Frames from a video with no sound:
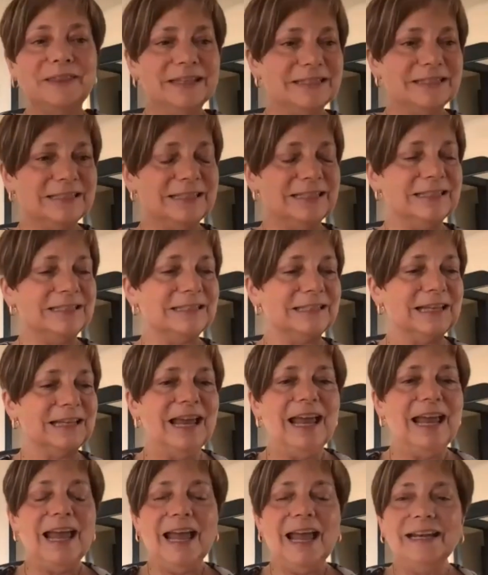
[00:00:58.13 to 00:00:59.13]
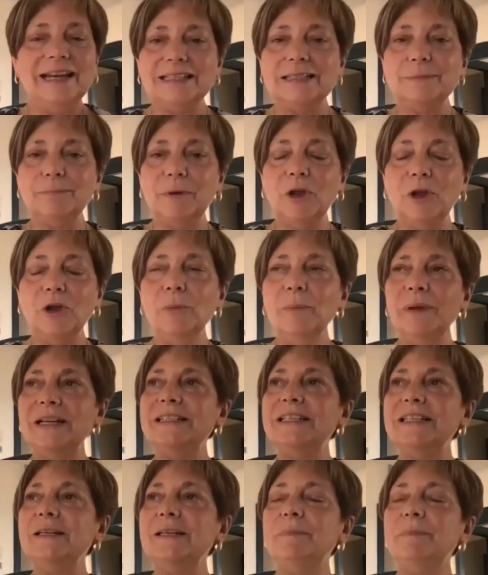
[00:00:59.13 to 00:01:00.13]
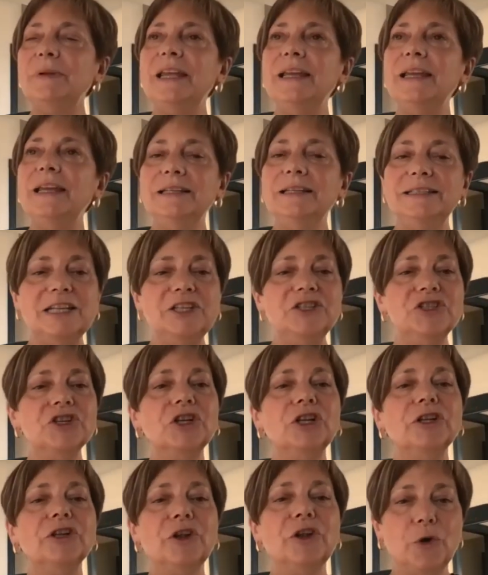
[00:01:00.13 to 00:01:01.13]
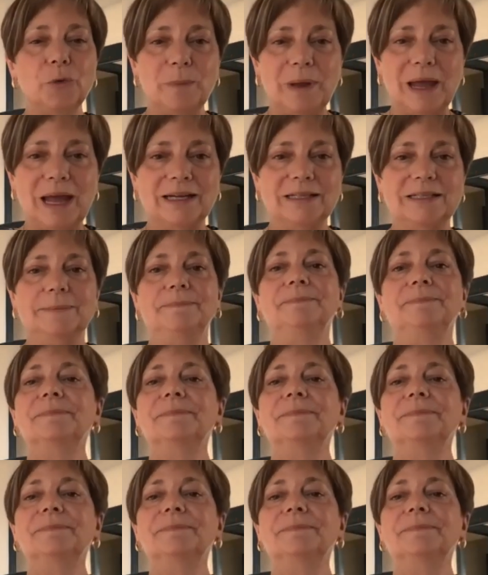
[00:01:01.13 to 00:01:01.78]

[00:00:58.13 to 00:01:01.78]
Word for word: This is an experiment in being a digital nomad,